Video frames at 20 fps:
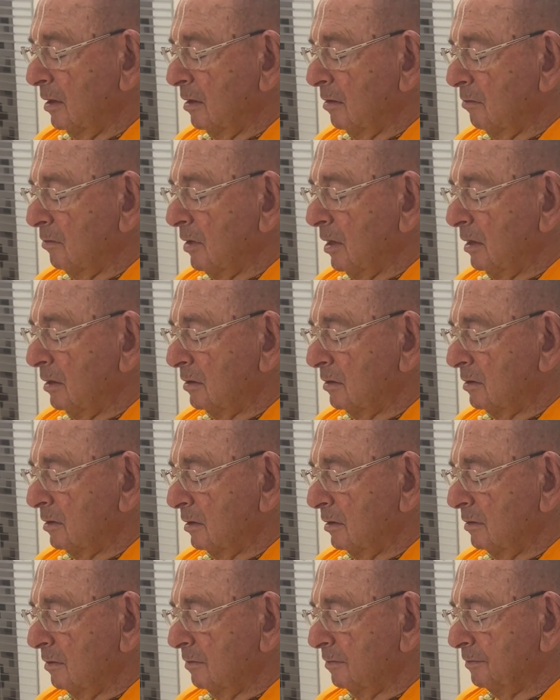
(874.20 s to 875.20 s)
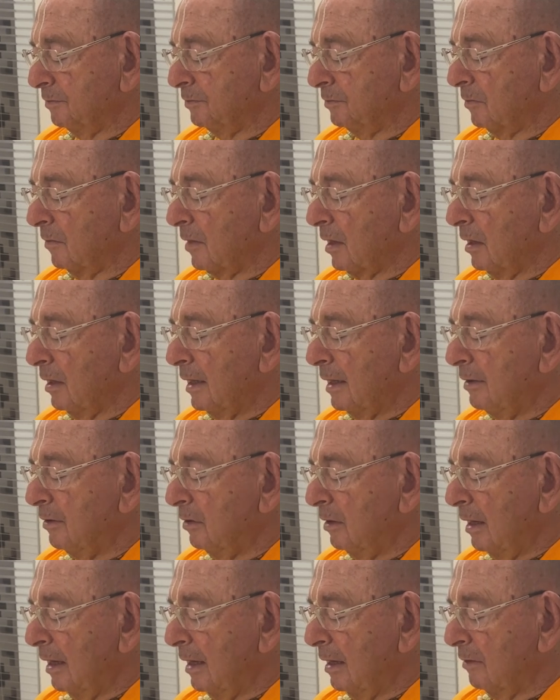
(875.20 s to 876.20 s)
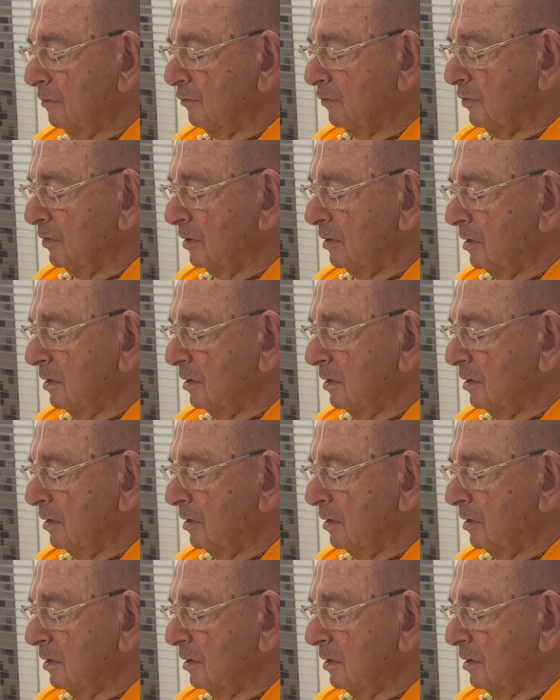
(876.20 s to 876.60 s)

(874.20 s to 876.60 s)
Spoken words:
Malati, let her laugh.